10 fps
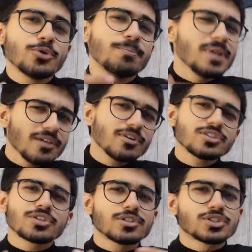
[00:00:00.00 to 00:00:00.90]
to
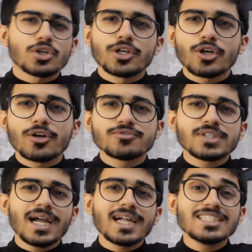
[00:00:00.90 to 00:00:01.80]
previous year's cutoffs,
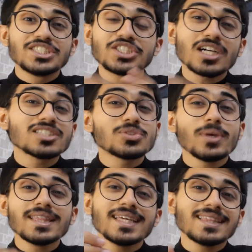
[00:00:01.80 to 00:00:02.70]
and just
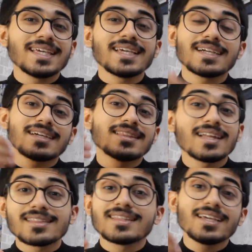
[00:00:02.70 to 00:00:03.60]
when they think
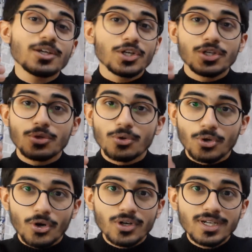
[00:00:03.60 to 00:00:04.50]
nothing could go
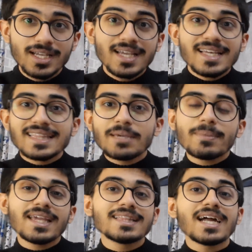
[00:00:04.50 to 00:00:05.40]
wrong, they
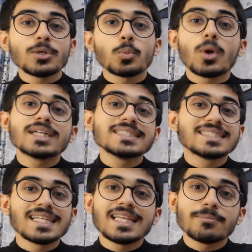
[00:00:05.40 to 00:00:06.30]
make that one
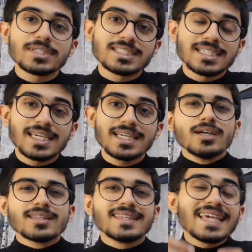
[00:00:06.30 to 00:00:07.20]
silly mistake.
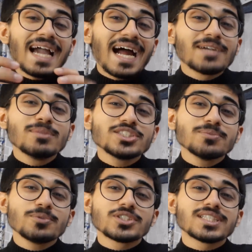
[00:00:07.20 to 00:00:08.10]
The
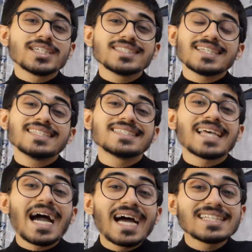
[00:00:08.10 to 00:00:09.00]
admission process is
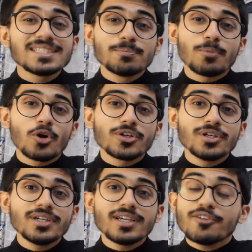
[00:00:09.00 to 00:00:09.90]
as
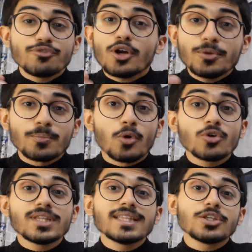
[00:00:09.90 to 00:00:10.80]
important, if not
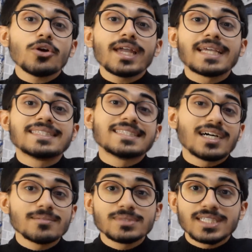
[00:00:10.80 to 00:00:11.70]
more, than your
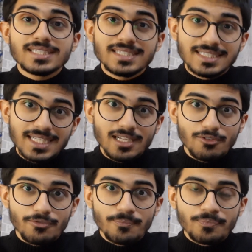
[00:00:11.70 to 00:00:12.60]
exams itself.